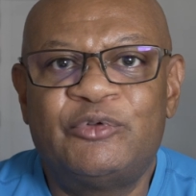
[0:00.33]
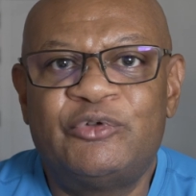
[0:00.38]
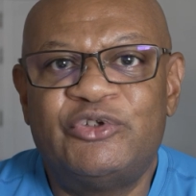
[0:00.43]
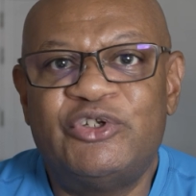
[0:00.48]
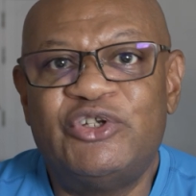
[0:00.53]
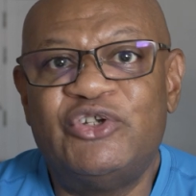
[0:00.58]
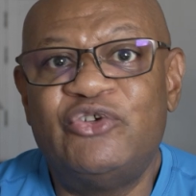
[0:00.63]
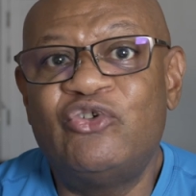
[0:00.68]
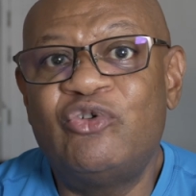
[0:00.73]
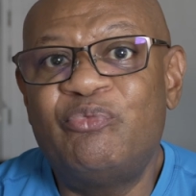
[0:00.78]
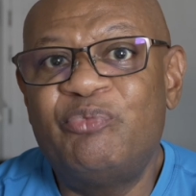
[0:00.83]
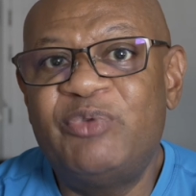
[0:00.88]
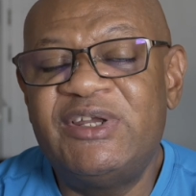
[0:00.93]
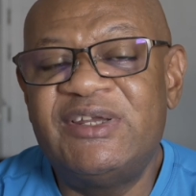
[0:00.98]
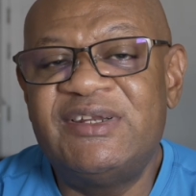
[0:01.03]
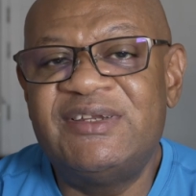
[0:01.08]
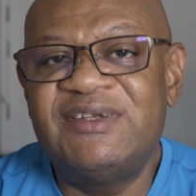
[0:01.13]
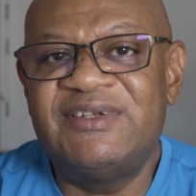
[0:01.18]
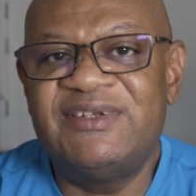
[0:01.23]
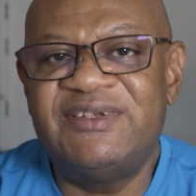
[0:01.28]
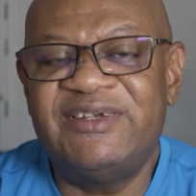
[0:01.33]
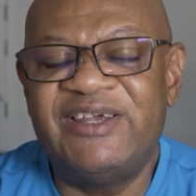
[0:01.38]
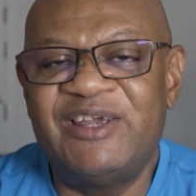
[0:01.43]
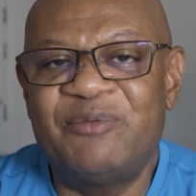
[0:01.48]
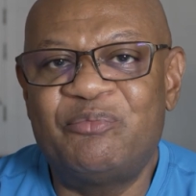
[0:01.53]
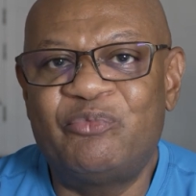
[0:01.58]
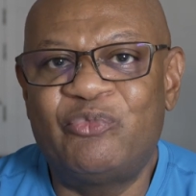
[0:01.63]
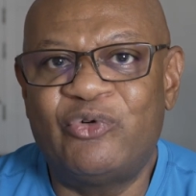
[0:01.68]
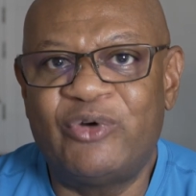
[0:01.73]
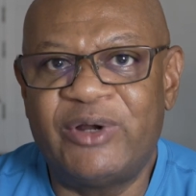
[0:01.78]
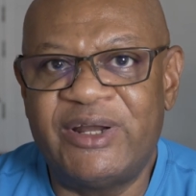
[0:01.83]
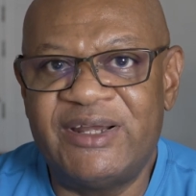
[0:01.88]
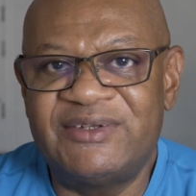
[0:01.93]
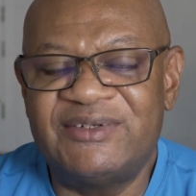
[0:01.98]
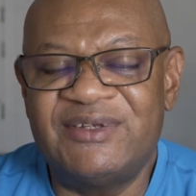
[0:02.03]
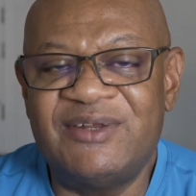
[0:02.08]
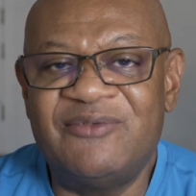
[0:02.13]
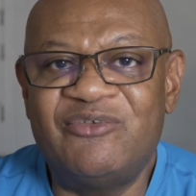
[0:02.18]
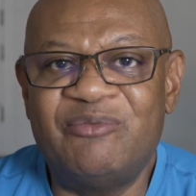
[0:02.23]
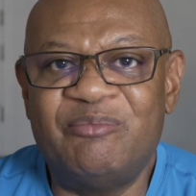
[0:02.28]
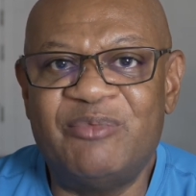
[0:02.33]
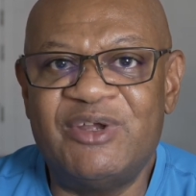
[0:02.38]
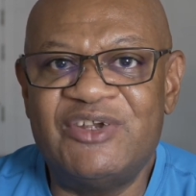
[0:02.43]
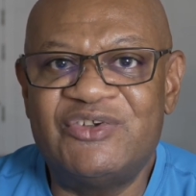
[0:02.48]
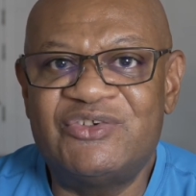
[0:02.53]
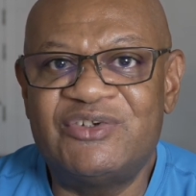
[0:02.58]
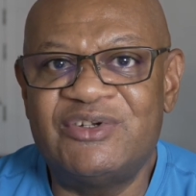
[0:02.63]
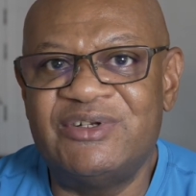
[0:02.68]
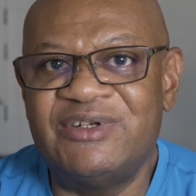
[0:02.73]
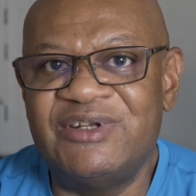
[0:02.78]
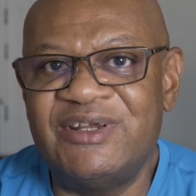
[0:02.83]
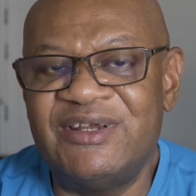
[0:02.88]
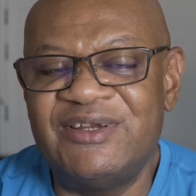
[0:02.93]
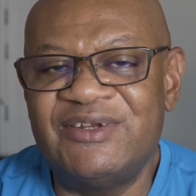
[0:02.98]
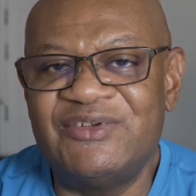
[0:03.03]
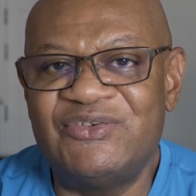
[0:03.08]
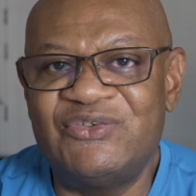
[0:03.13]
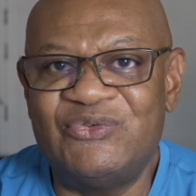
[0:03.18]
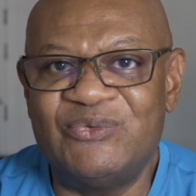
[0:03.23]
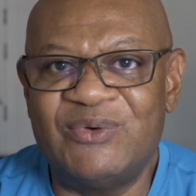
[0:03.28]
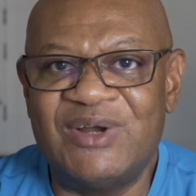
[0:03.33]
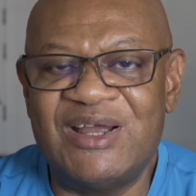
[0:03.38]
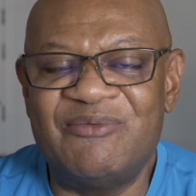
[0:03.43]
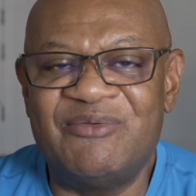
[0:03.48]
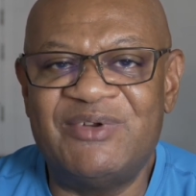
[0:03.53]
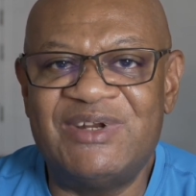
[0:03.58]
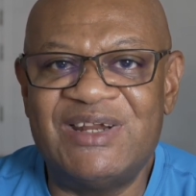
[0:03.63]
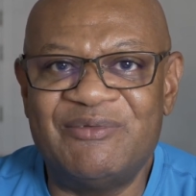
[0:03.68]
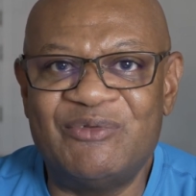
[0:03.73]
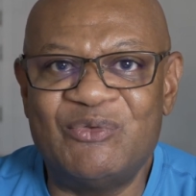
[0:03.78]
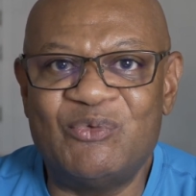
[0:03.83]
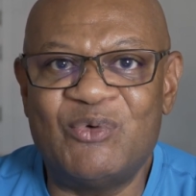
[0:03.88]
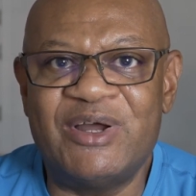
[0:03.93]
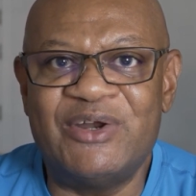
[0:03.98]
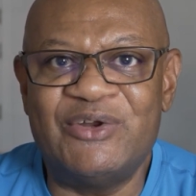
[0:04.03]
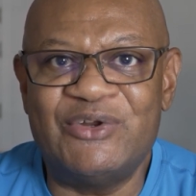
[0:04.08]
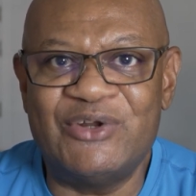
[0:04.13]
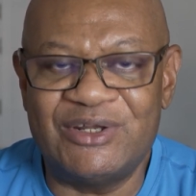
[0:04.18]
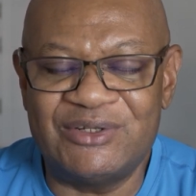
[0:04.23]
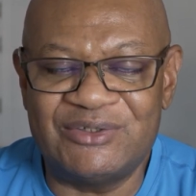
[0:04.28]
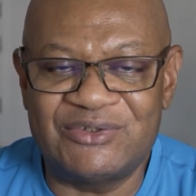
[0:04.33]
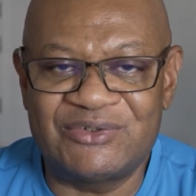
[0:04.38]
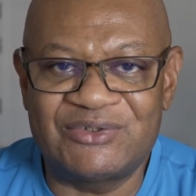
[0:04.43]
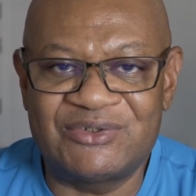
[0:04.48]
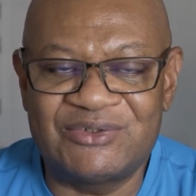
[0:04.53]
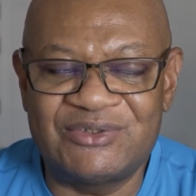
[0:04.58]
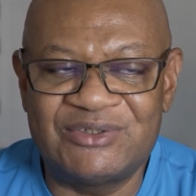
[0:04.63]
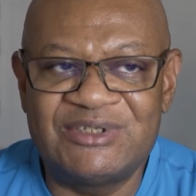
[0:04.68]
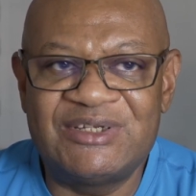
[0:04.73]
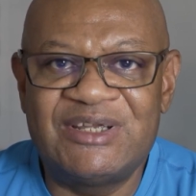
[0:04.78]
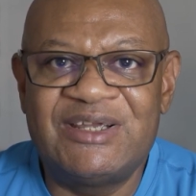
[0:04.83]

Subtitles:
The European Z8 price information is driving everyone nuts.